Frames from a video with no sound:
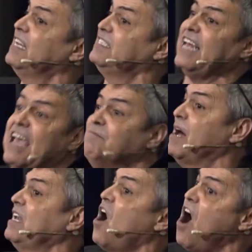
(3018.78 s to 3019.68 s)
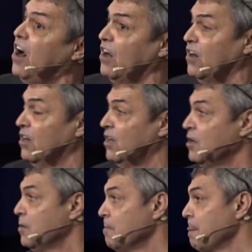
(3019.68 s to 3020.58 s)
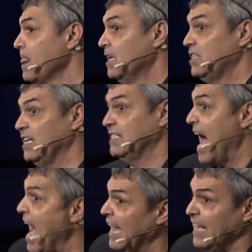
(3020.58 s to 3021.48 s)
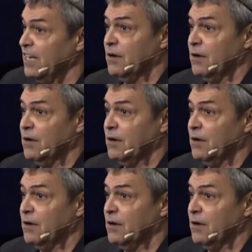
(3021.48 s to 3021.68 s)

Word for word: save my daughter. She's dying.